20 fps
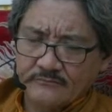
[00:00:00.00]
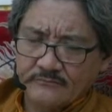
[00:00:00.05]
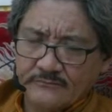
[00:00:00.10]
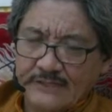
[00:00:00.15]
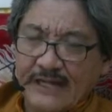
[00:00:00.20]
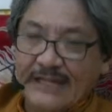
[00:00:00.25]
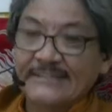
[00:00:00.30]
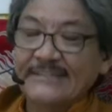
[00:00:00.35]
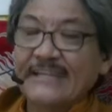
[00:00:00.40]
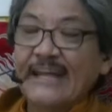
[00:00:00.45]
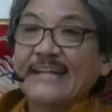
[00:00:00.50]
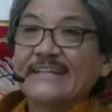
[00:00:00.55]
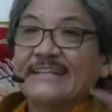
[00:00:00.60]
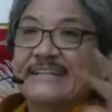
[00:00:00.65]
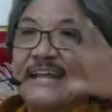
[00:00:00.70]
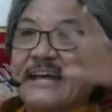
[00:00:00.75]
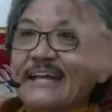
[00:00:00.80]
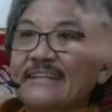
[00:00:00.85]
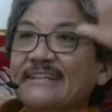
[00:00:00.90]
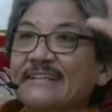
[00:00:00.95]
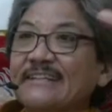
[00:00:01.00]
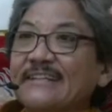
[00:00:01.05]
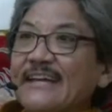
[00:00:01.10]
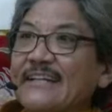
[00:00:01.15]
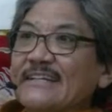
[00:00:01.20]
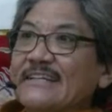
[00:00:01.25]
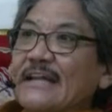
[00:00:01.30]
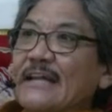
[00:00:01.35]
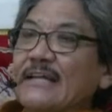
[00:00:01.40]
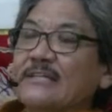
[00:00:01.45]
and then that
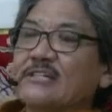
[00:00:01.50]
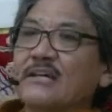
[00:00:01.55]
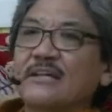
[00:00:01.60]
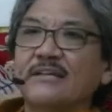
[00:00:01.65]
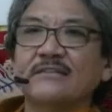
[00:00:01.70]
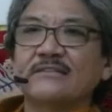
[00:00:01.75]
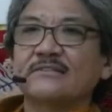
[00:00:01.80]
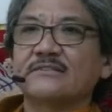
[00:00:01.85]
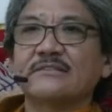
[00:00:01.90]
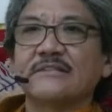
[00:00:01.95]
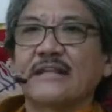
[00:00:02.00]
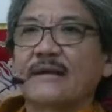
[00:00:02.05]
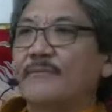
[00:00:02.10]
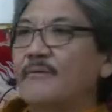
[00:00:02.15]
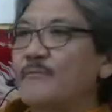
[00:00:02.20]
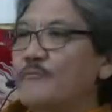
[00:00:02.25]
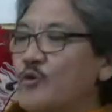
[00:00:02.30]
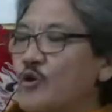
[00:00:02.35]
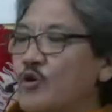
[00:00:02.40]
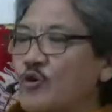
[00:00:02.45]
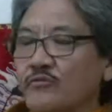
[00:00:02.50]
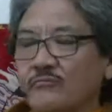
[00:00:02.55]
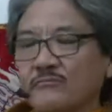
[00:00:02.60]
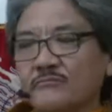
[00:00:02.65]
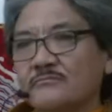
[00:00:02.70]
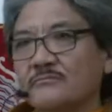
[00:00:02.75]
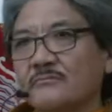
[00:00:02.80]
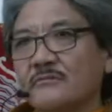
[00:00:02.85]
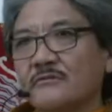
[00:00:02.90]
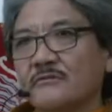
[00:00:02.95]
that nature is never born.
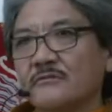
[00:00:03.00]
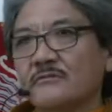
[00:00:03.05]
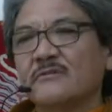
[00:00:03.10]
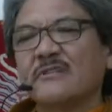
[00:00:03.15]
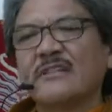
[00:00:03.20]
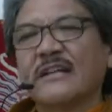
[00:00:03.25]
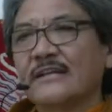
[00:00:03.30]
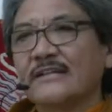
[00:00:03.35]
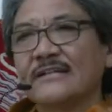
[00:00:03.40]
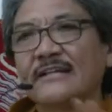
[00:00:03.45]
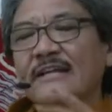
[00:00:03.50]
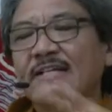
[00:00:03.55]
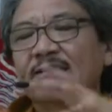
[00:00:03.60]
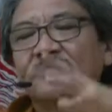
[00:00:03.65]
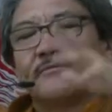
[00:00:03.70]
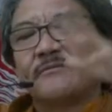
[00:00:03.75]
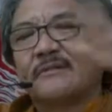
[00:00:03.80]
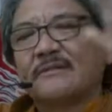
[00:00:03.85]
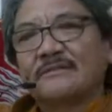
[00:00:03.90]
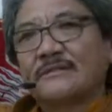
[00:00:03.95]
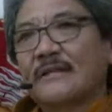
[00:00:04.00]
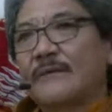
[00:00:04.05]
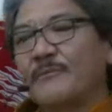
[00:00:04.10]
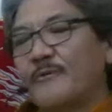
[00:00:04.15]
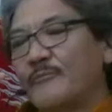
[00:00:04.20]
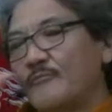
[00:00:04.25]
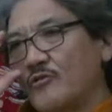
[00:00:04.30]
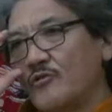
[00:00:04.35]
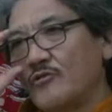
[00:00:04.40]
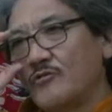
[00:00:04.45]
That nature was never
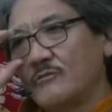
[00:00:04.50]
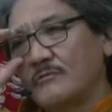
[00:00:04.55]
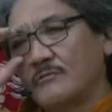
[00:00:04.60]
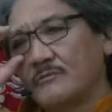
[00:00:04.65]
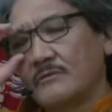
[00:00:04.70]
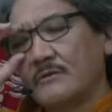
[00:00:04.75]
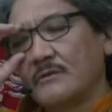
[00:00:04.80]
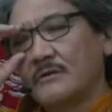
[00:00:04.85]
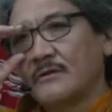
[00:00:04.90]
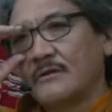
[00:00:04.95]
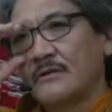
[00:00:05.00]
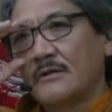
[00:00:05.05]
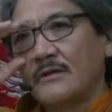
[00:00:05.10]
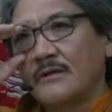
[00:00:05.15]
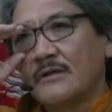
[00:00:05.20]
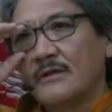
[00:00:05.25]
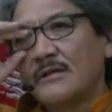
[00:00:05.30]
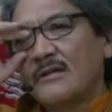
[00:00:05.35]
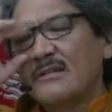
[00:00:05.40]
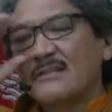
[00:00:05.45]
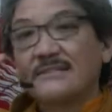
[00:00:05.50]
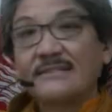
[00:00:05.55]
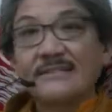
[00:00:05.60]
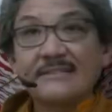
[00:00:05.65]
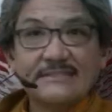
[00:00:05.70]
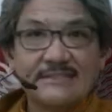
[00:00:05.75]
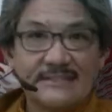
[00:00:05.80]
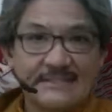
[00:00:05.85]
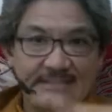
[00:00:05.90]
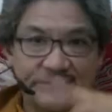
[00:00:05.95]
born.
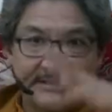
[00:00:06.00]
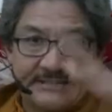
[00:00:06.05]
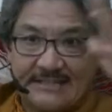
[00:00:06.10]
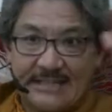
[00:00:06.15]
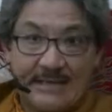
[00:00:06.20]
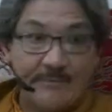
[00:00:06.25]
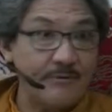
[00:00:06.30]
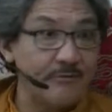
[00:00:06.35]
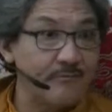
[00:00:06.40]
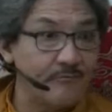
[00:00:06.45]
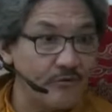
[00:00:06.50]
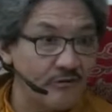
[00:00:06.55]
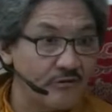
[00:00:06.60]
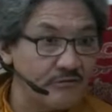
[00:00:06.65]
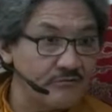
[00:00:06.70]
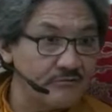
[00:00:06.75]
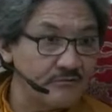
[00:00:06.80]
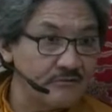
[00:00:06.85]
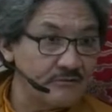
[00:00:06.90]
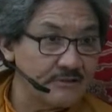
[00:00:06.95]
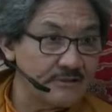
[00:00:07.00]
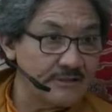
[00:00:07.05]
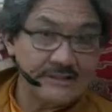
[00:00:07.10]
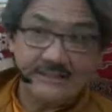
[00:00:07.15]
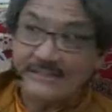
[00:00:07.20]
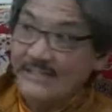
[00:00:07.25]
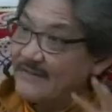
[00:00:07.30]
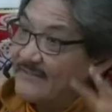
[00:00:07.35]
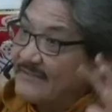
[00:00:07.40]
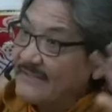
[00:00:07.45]
Since it is never born, it
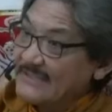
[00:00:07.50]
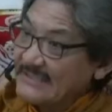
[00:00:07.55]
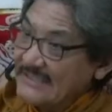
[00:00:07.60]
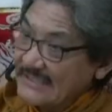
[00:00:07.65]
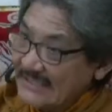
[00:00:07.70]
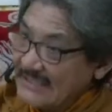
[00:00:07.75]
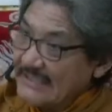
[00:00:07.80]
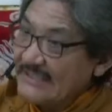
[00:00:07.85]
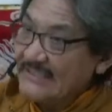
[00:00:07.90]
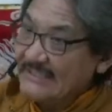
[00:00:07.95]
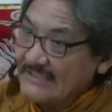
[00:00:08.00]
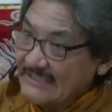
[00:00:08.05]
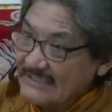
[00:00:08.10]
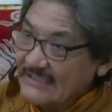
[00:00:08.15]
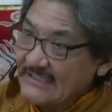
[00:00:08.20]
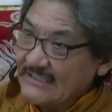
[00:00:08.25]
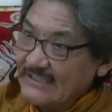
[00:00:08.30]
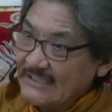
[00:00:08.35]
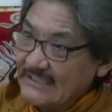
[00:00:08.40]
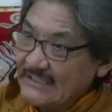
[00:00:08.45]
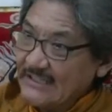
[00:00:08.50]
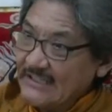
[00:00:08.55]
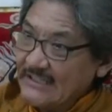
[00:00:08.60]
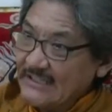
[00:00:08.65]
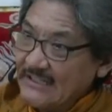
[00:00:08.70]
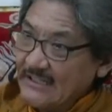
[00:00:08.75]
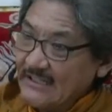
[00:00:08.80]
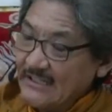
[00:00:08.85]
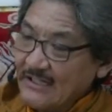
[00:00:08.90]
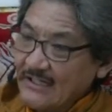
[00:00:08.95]
never sees.
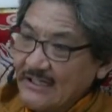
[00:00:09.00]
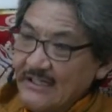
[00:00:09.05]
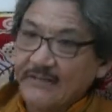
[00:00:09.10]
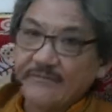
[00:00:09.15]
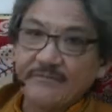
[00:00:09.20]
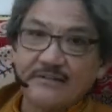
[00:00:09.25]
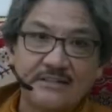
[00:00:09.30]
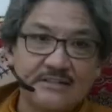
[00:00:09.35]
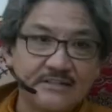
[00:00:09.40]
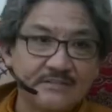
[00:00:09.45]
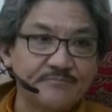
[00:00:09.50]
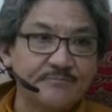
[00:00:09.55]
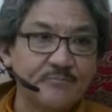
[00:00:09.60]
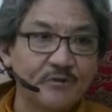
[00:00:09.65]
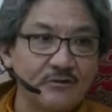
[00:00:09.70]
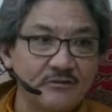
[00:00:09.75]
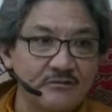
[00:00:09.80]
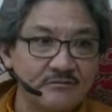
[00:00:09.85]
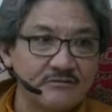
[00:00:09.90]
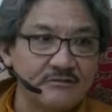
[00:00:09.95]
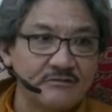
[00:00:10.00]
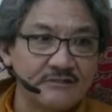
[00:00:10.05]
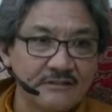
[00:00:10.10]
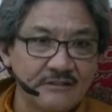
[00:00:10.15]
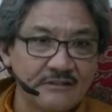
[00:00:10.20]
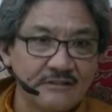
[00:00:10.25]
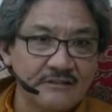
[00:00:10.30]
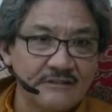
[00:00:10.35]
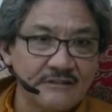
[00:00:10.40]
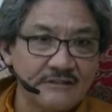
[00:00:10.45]
If it is born,
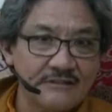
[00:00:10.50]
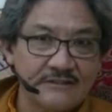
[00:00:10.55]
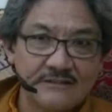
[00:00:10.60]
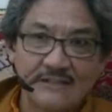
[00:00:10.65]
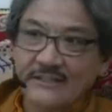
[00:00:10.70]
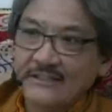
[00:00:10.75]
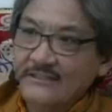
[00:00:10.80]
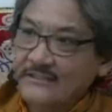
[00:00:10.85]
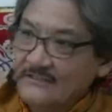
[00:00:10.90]
then